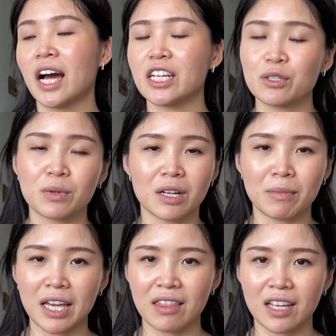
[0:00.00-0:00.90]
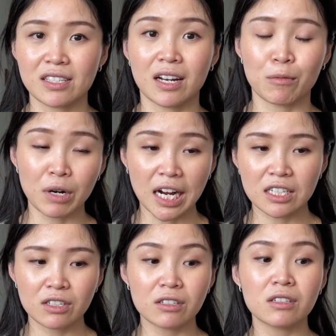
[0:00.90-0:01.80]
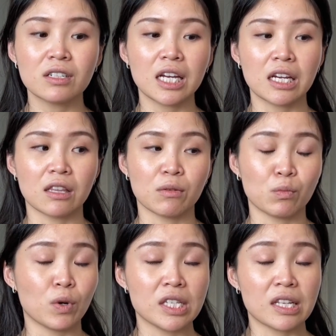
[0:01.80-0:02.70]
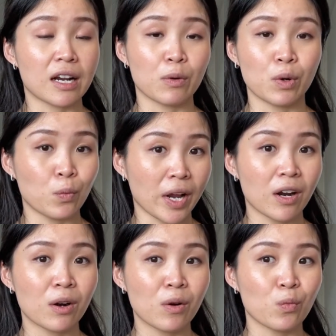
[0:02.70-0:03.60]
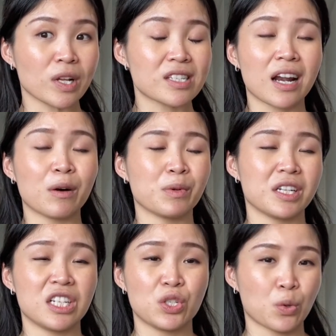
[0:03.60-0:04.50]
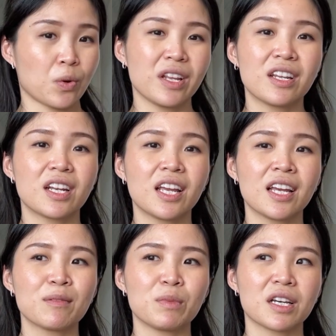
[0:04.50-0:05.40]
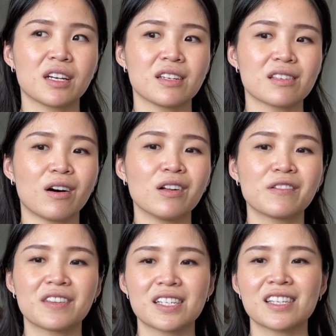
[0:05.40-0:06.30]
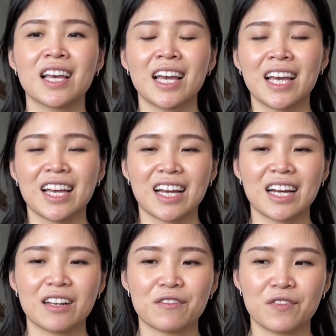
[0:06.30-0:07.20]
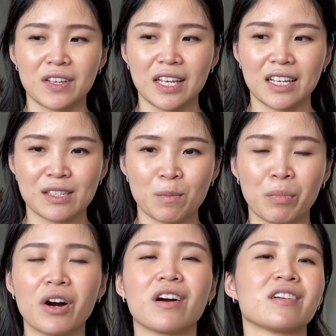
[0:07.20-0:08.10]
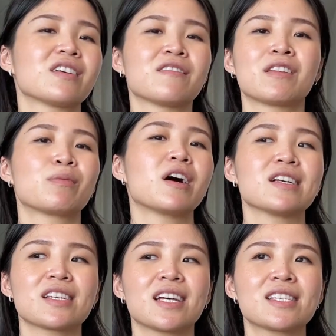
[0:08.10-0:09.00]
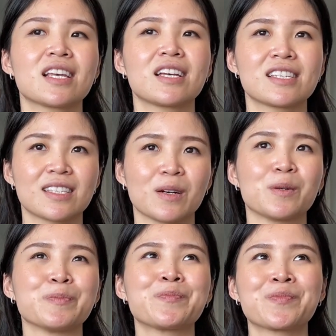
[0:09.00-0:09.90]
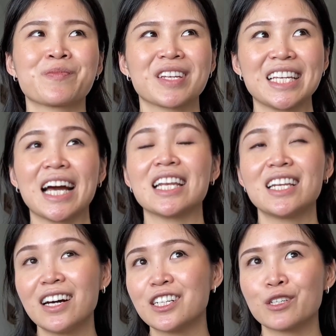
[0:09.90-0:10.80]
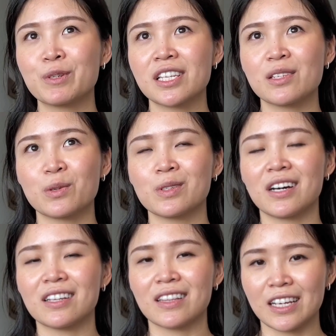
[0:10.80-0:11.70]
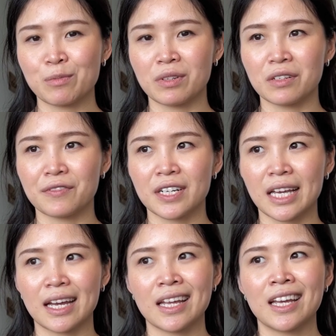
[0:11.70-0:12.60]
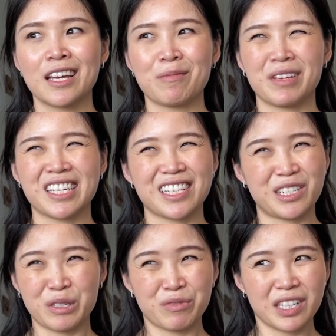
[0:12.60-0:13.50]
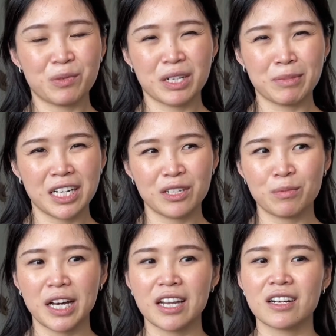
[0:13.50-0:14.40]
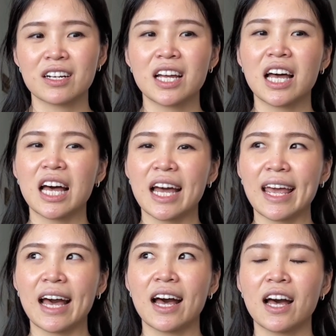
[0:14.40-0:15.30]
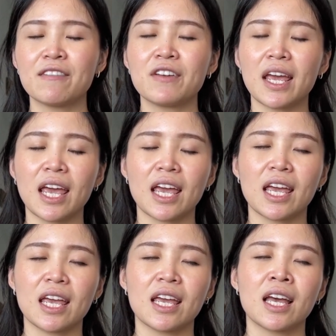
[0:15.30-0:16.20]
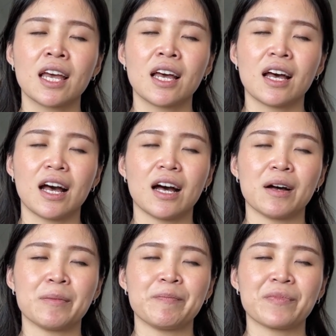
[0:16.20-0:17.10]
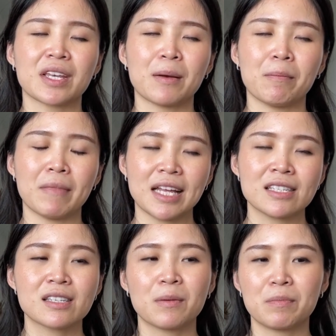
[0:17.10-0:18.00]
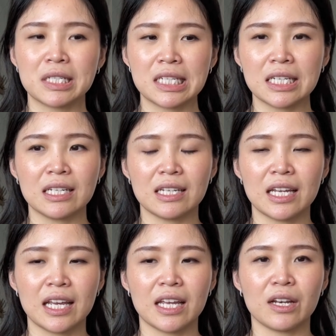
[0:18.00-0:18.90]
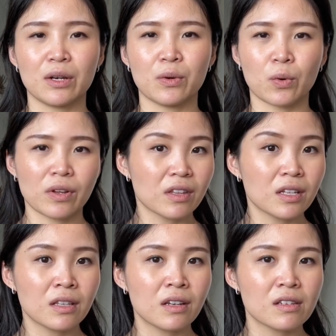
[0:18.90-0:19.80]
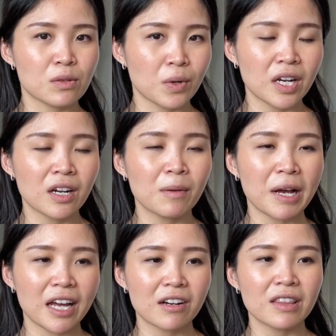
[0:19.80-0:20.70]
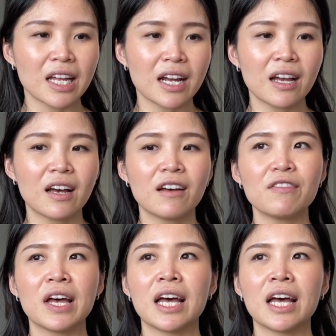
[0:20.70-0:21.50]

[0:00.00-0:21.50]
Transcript: I do want to make things that are practical, the ones that I will wear, ones that I will enjoy knitting, because all of this kind of is part of the process. So yeah, not 100% sold on Lake's pullover yet because I don't really want to buy a new pattern. I have a men's petite knit Northland sweater pattern that I have,